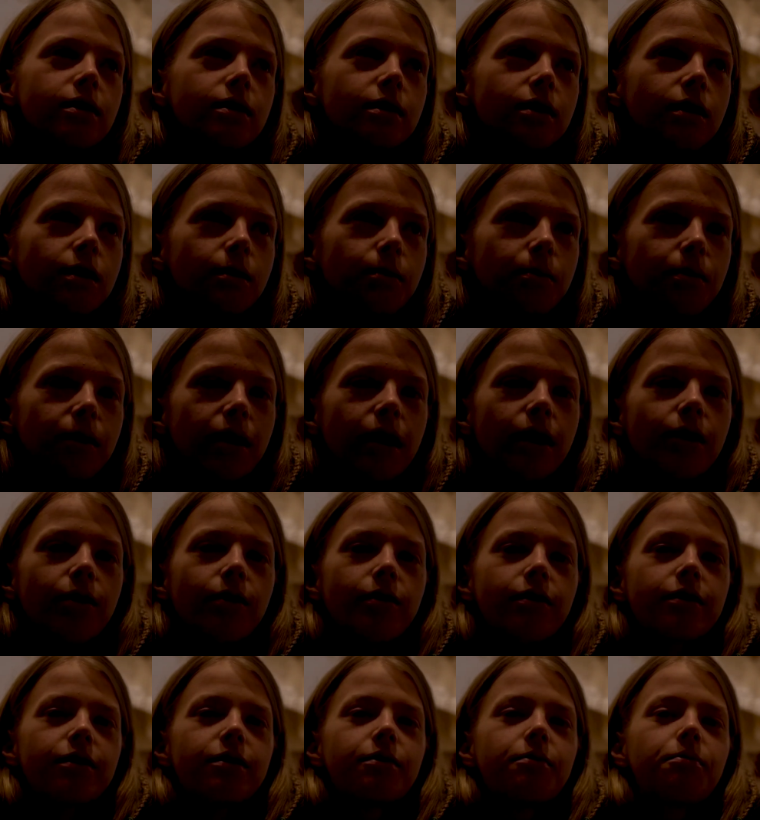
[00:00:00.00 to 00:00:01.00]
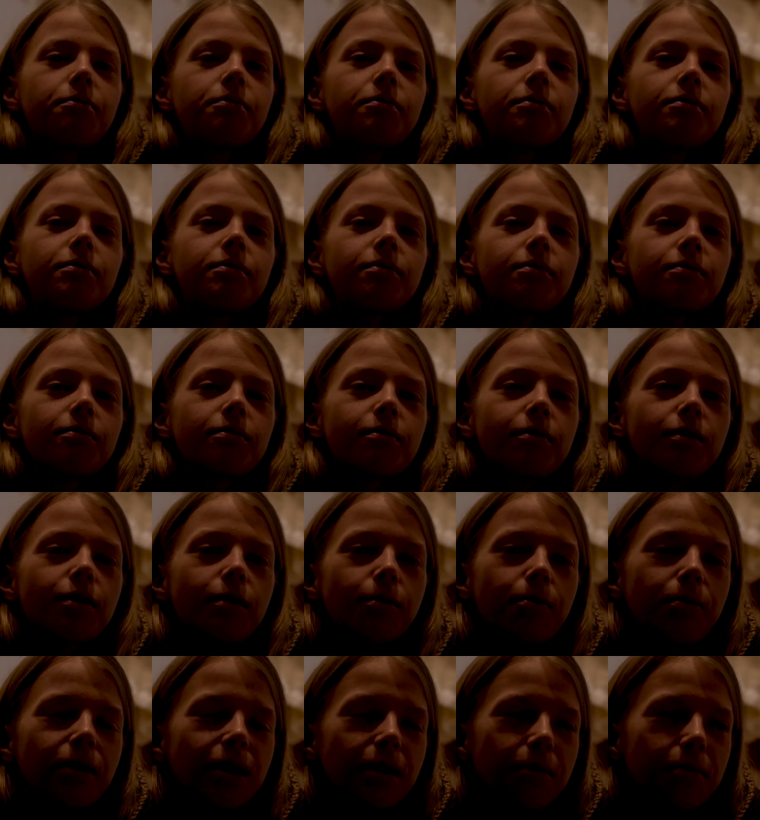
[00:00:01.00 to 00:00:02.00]
about the
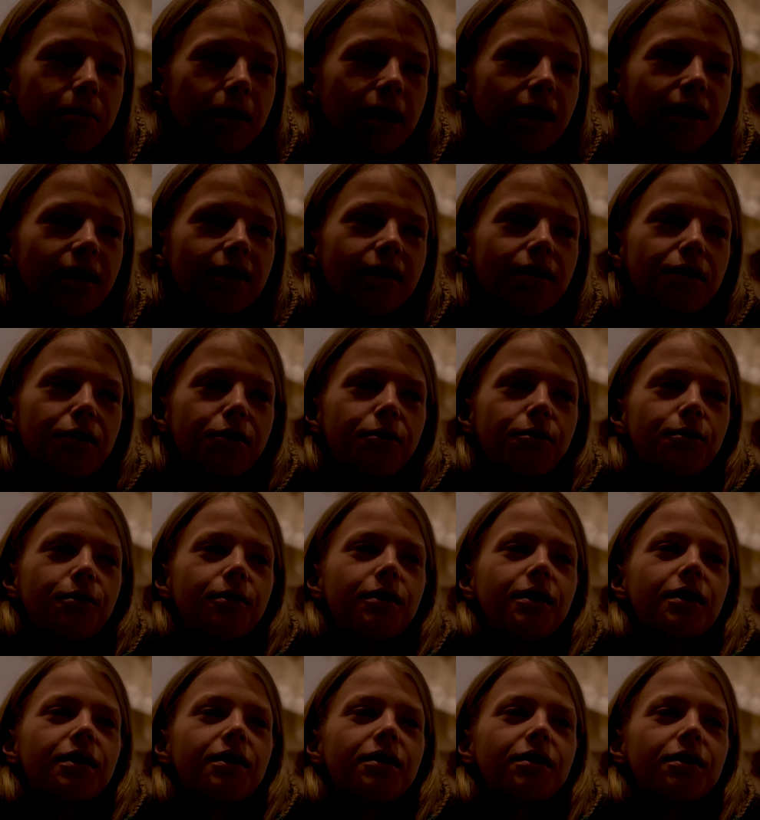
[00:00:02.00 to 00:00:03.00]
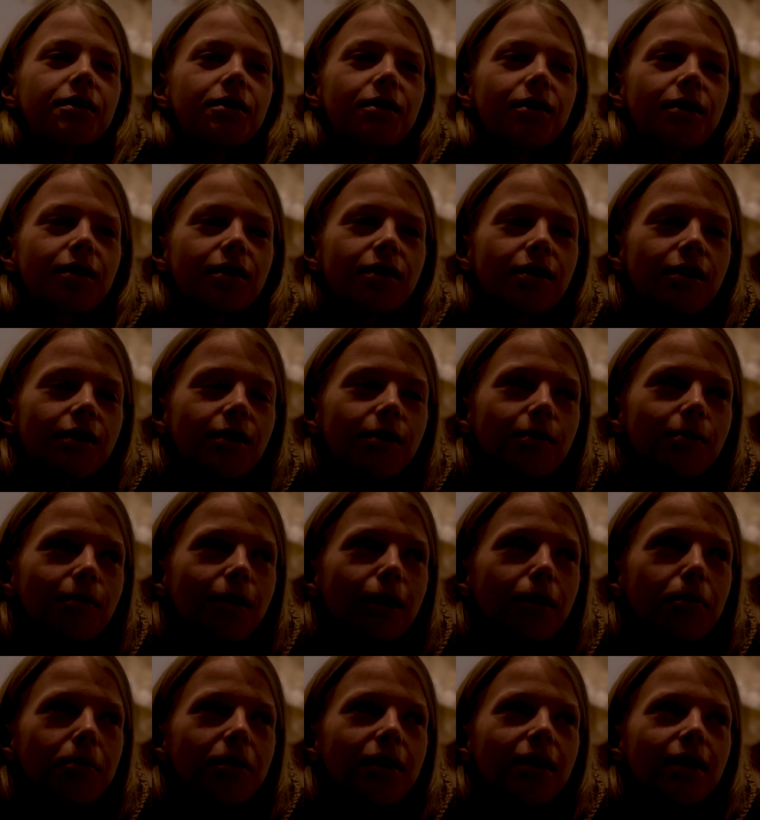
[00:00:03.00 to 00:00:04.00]
Big Bang Theory, so I thought
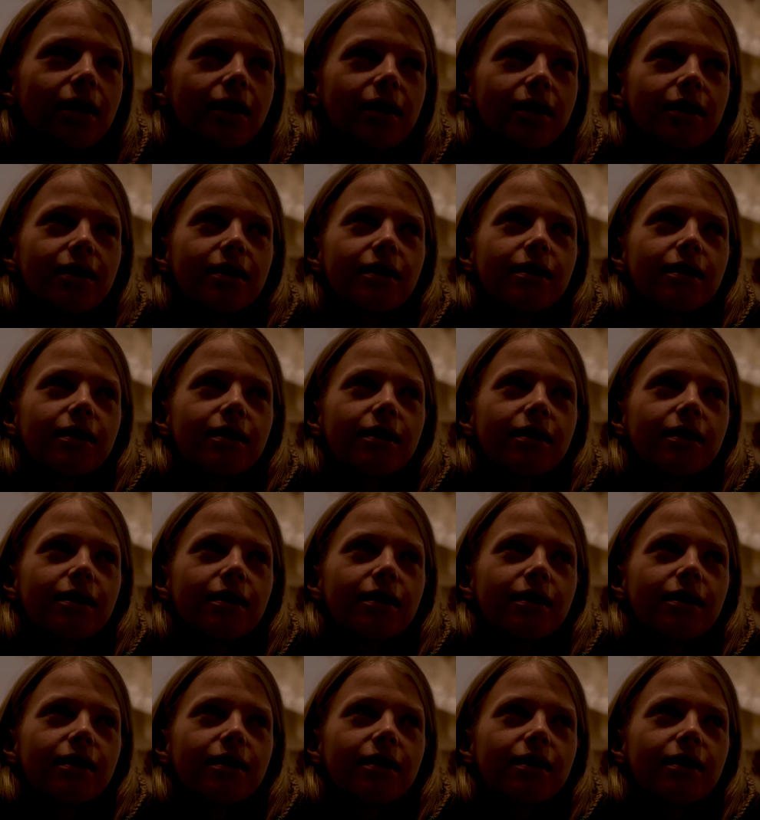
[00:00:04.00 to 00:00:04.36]
maybe I